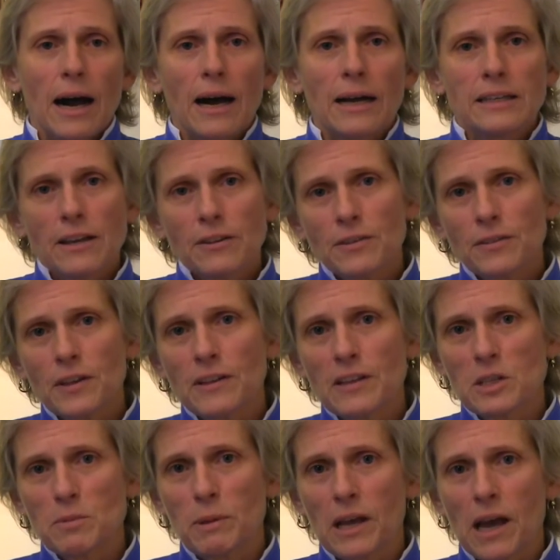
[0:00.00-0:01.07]
Another thing
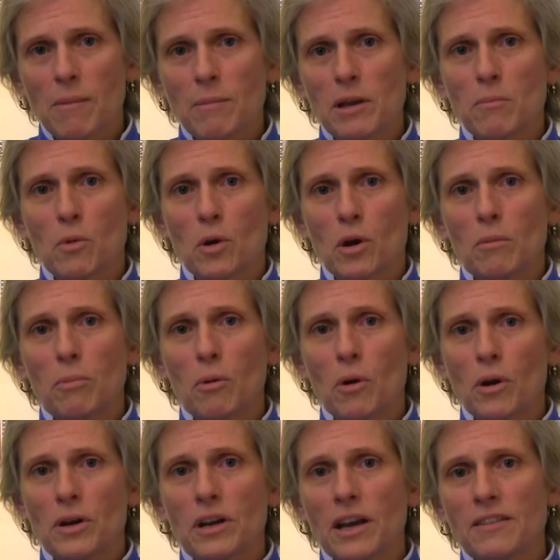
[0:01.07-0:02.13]
that's becoming more important,